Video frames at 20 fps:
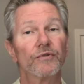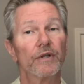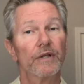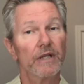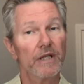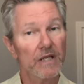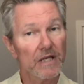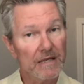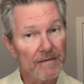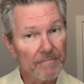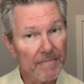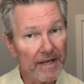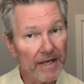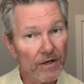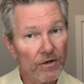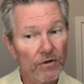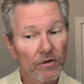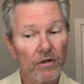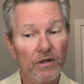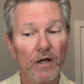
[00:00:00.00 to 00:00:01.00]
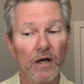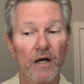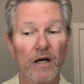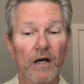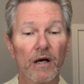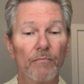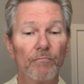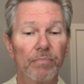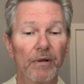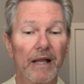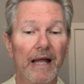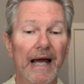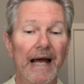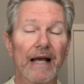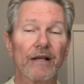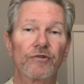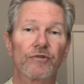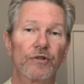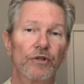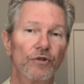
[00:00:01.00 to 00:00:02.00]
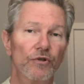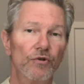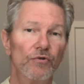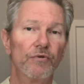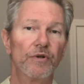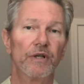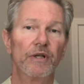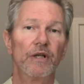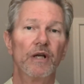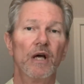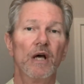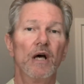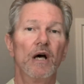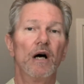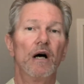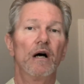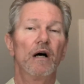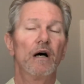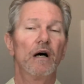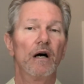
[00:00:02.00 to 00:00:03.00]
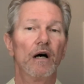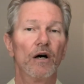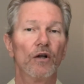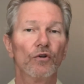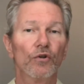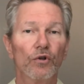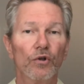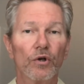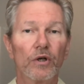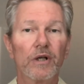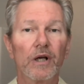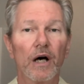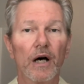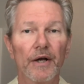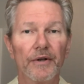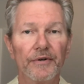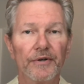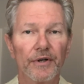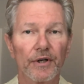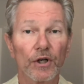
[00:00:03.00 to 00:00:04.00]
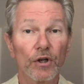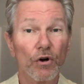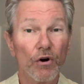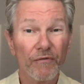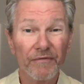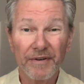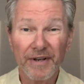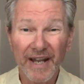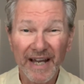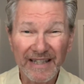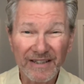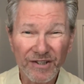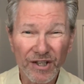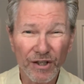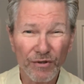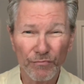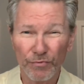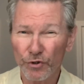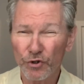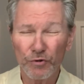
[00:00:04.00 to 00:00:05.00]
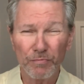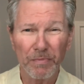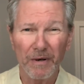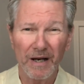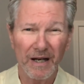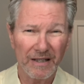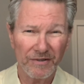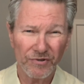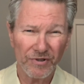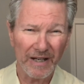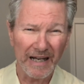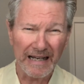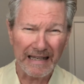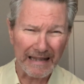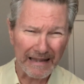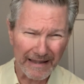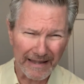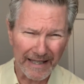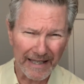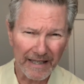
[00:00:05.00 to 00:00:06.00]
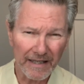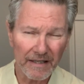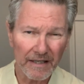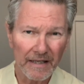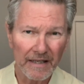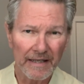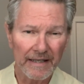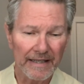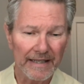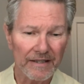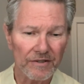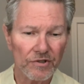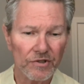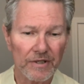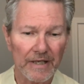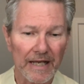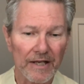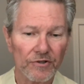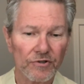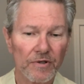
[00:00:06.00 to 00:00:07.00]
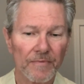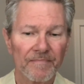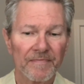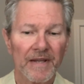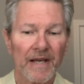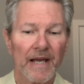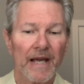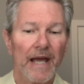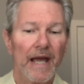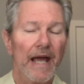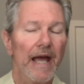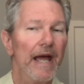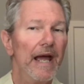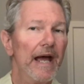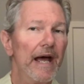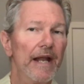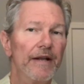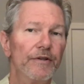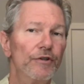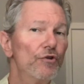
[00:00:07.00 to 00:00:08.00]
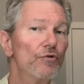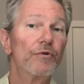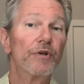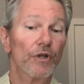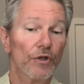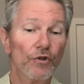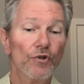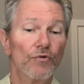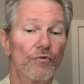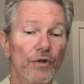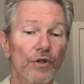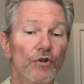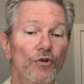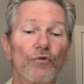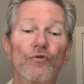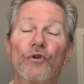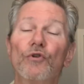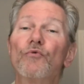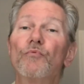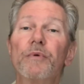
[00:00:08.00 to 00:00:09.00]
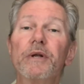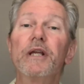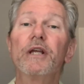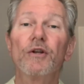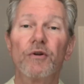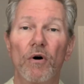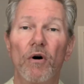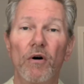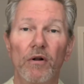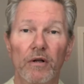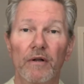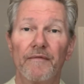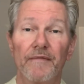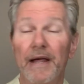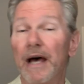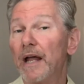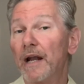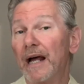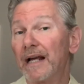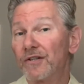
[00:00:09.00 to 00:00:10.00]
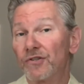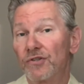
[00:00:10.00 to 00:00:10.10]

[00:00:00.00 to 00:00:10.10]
an email blast, and you can look under COVID-19 response, I think it says. And you can read all of that.